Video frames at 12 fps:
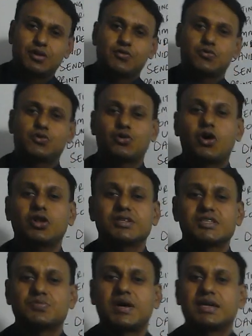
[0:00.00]
for all the
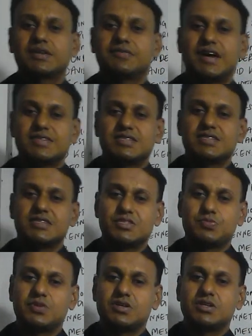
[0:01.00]
smart devices,
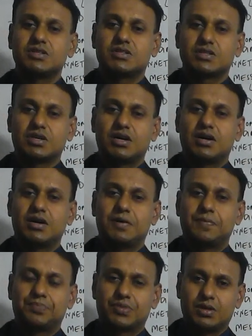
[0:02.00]
be it
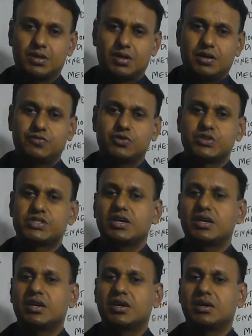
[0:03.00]
if you
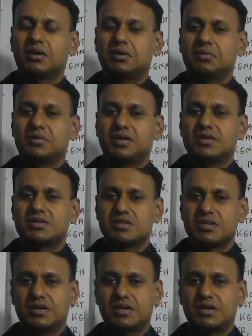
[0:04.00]
say there's